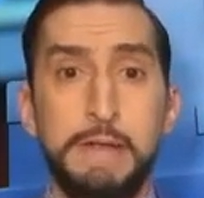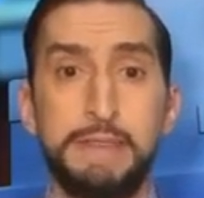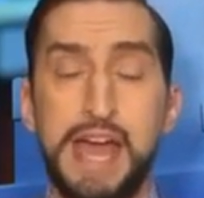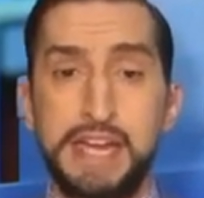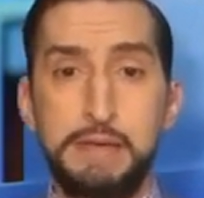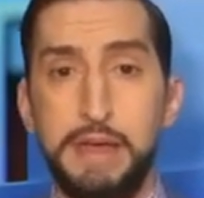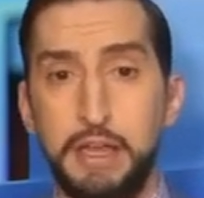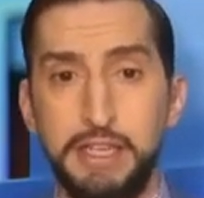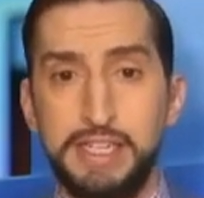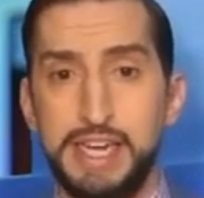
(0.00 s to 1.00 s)
That
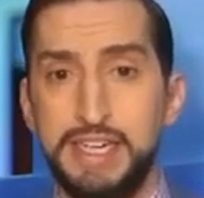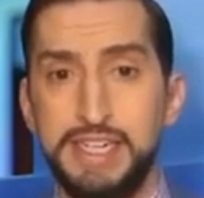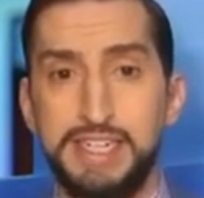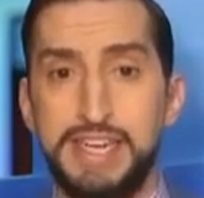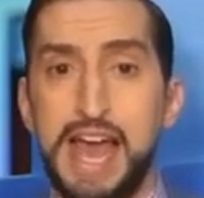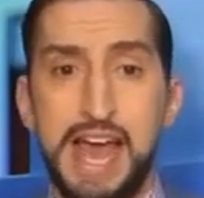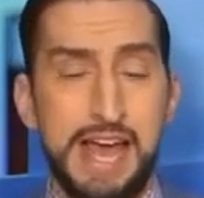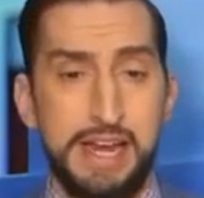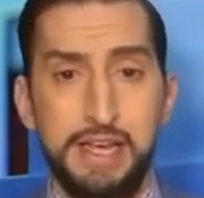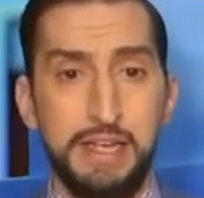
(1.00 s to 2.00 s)
email he sent his
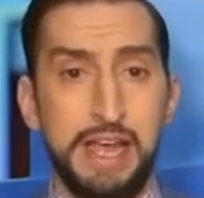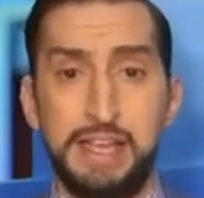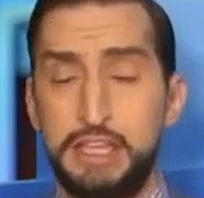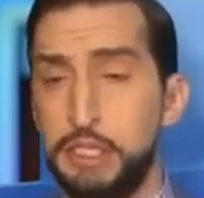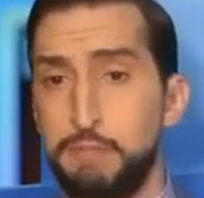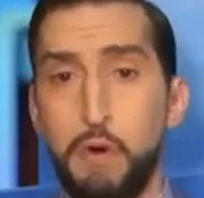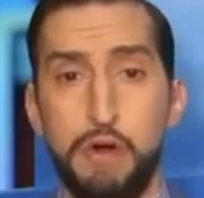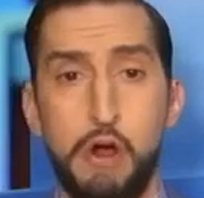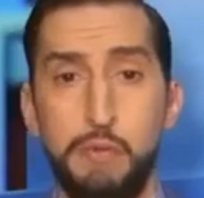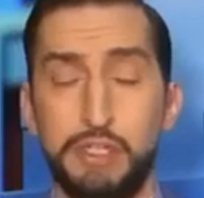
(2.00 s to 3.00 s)
dad at this point
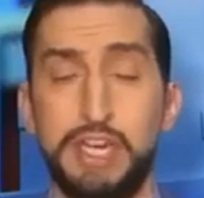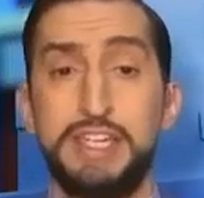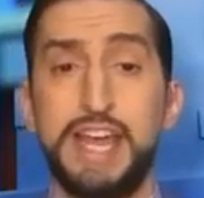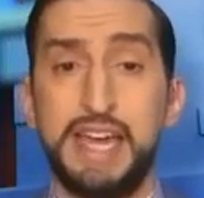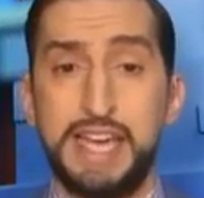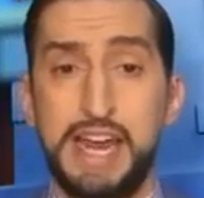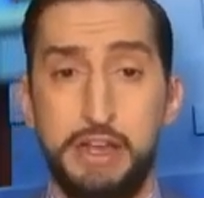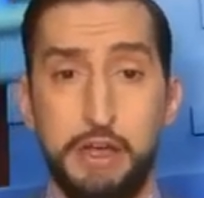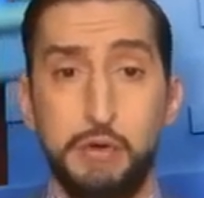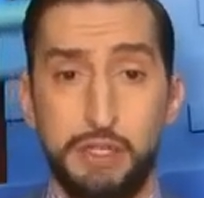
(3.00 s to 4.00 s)
almost a decade
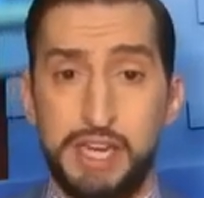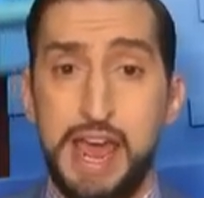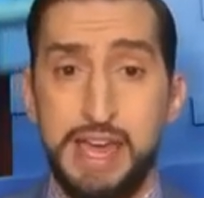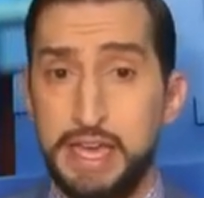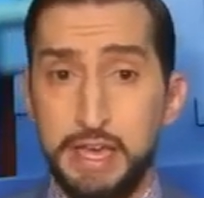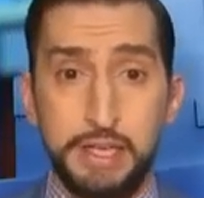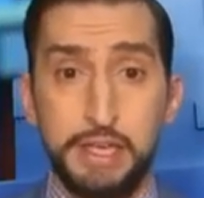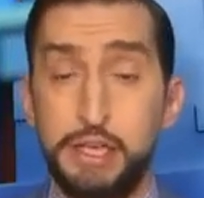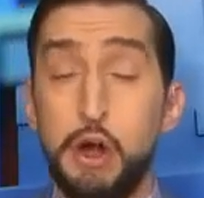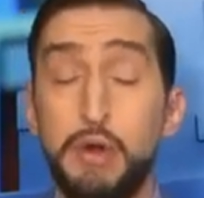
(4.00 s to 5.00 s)
ago saying,
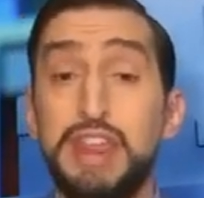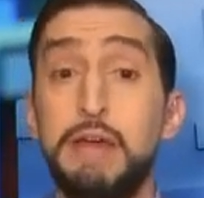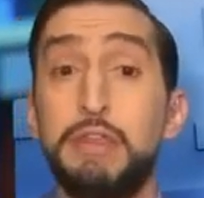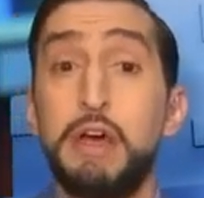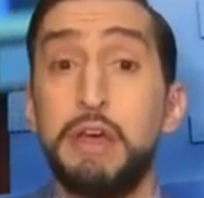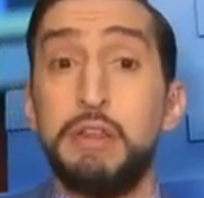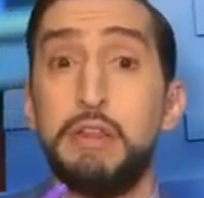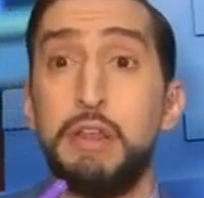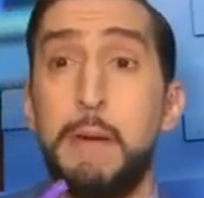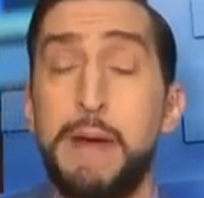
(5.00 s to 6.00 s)
you know,
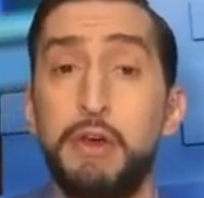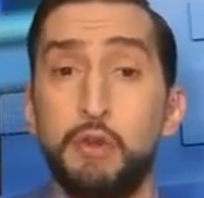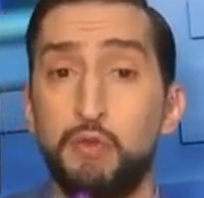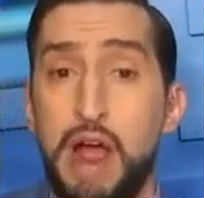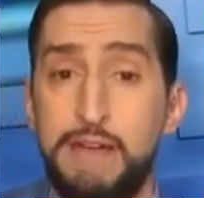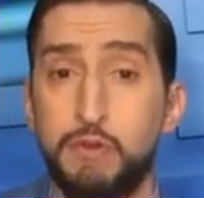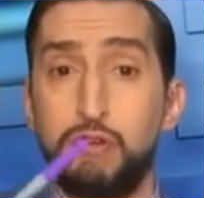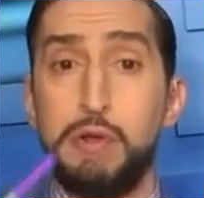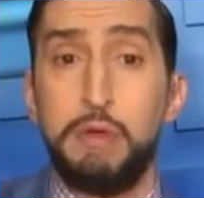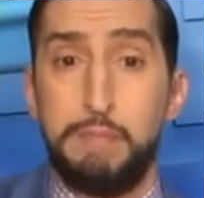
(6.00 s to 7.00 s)
about the
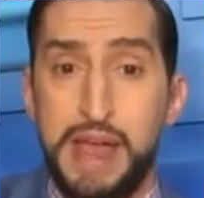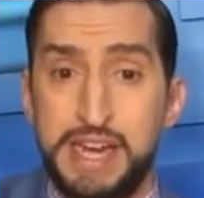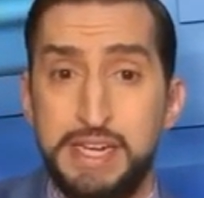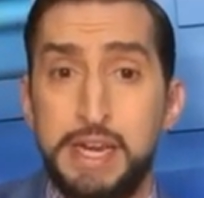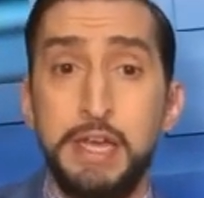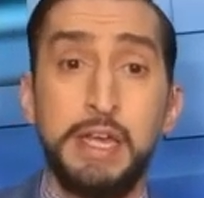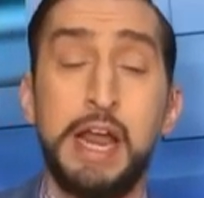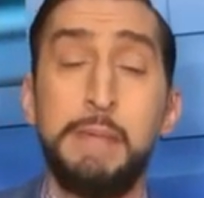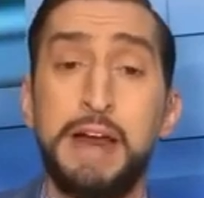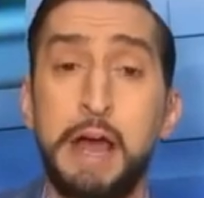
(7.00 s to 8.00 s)
rivalry with Peyton,
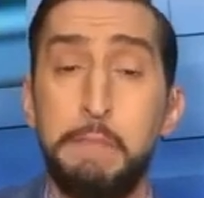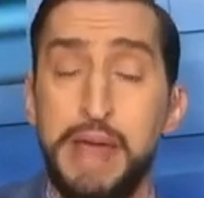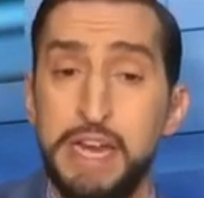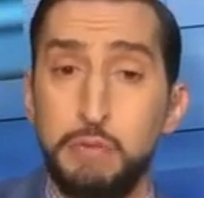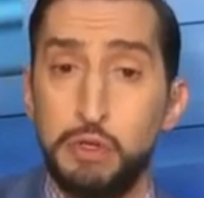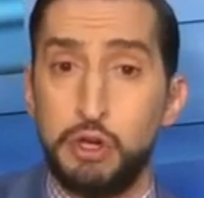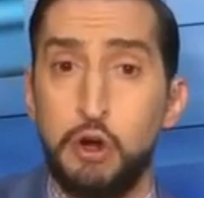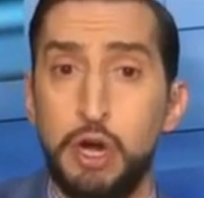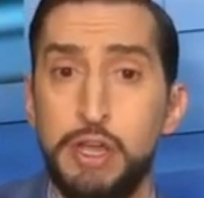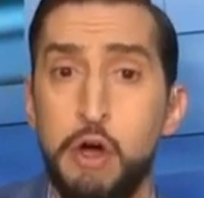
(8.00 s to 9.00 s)
and about how Peyton was
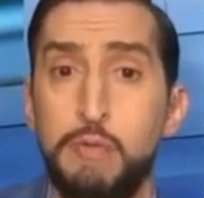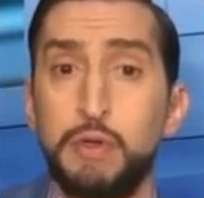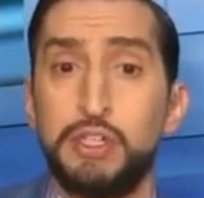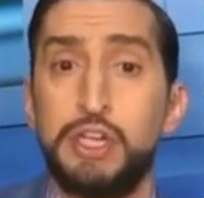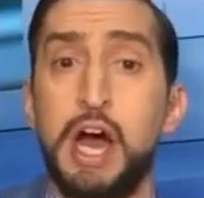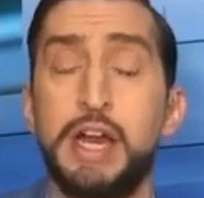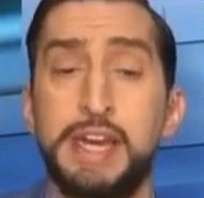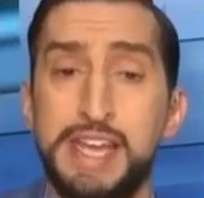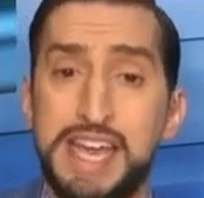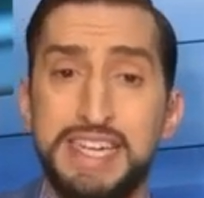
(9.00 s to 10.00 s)
already almost done
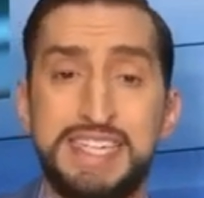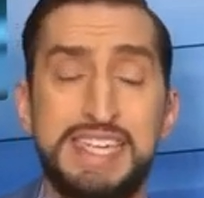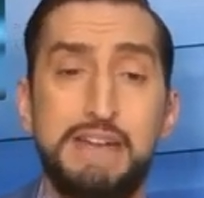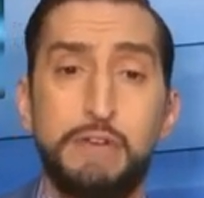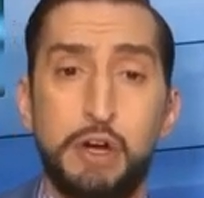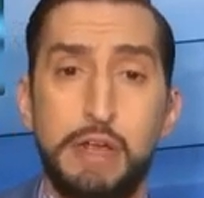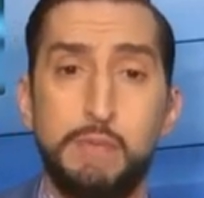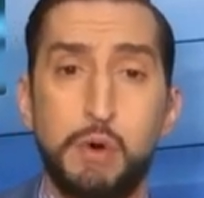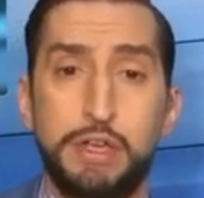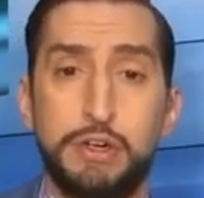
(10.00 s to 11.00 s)
and he had 7 or 8
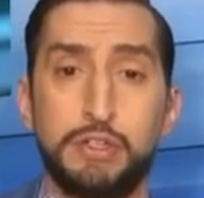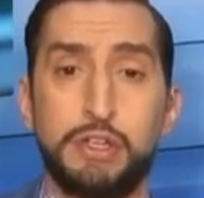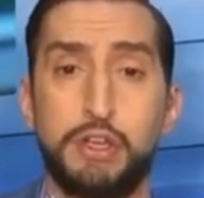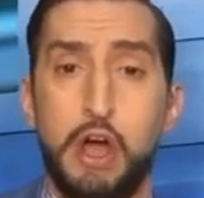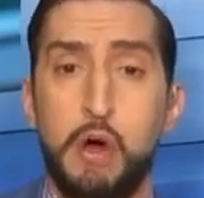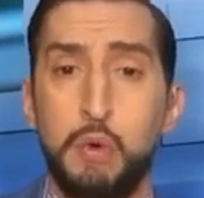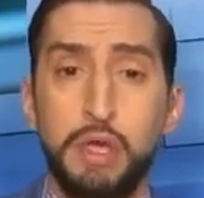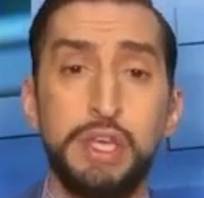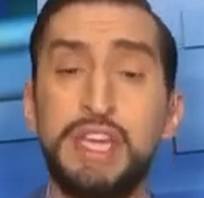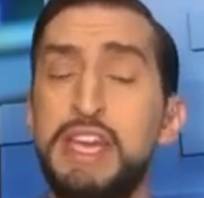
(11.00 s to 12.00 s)
more years to go.
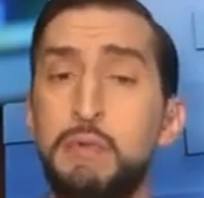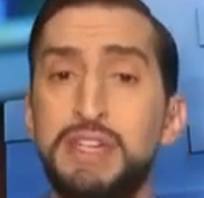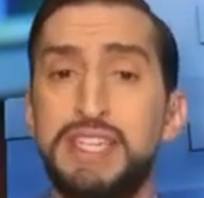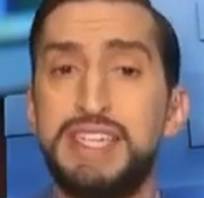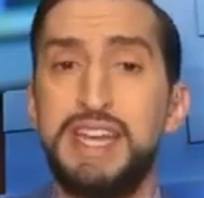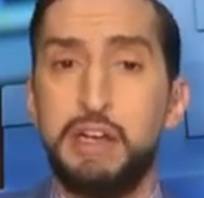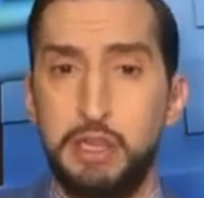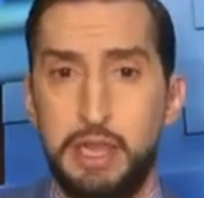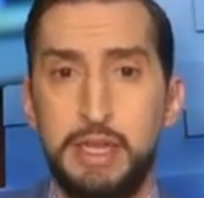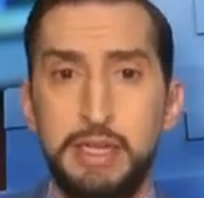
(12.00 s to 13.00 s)
He was
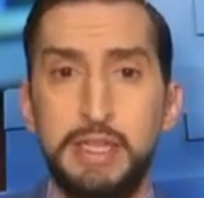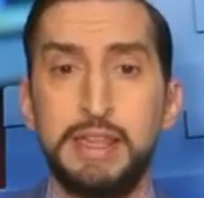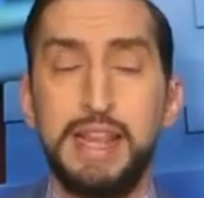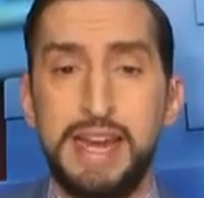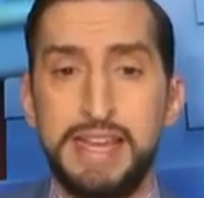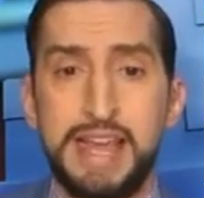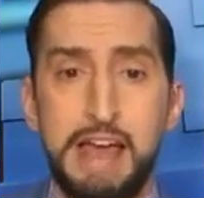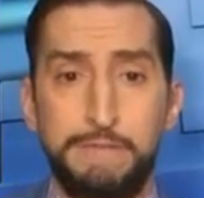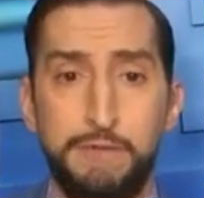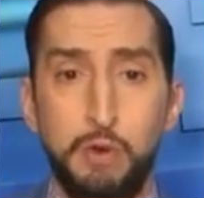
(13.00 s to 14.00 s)
still letting
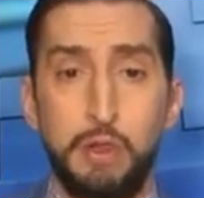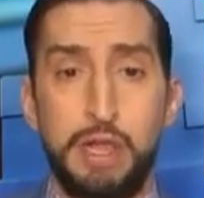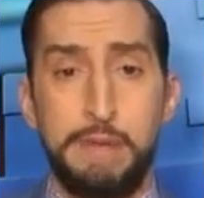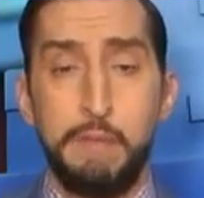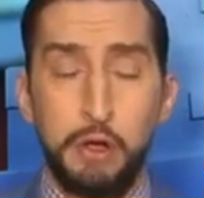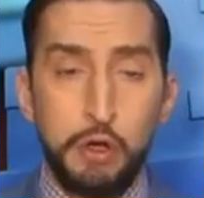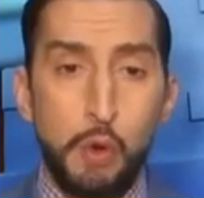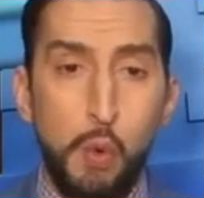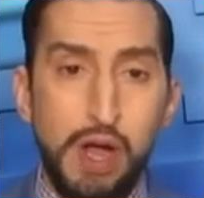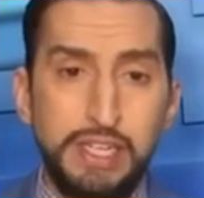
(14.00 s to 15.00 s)
that fuel him.
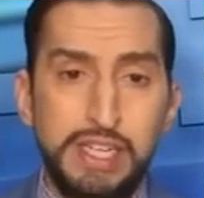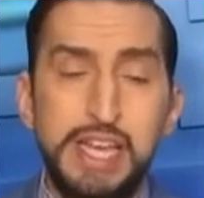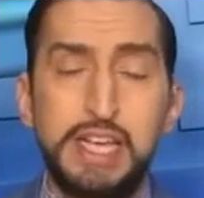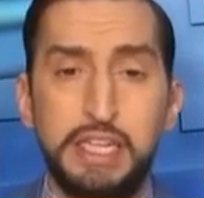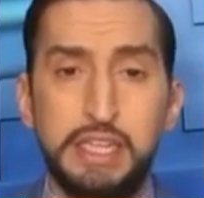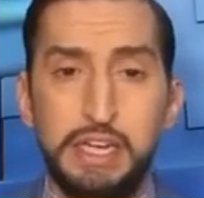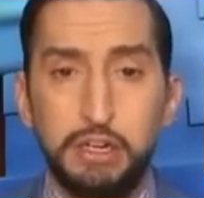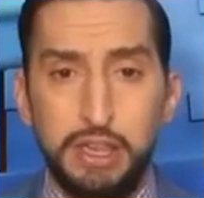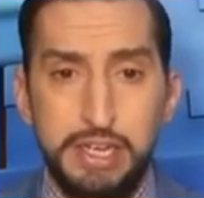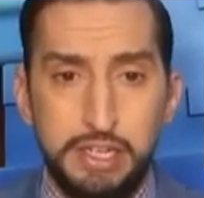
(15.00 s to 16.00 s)
Once he
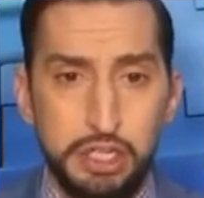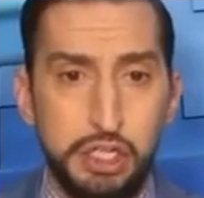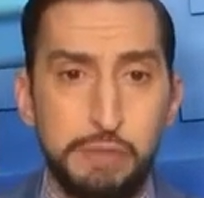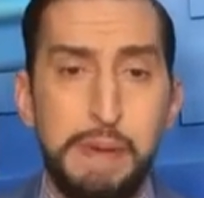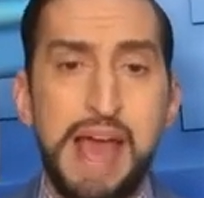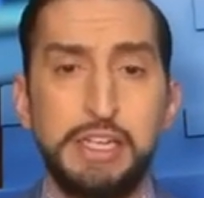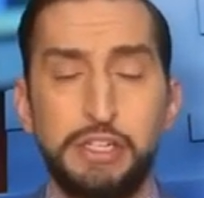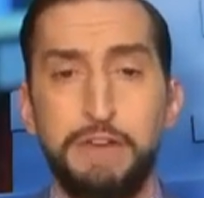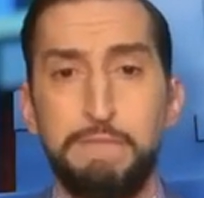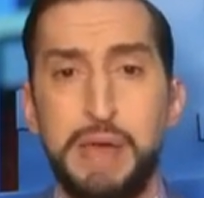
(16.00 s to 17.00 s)
clearly
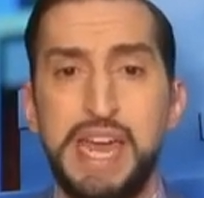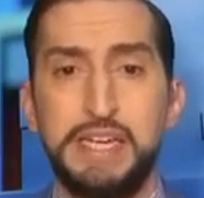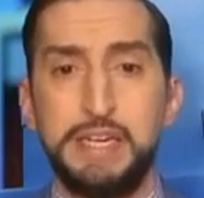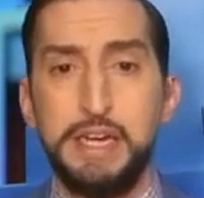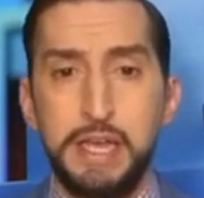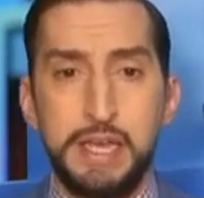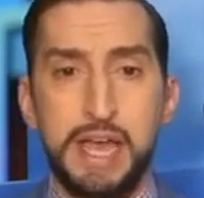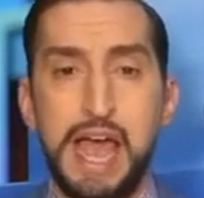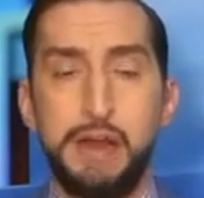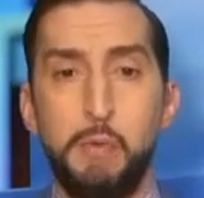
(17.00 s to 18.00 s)
dispatched of Peyton
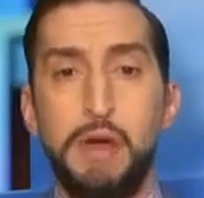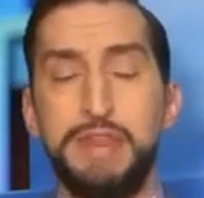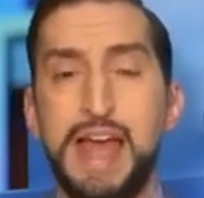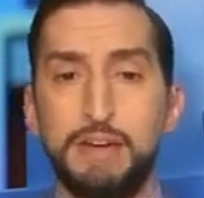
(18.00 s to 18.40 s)
and won that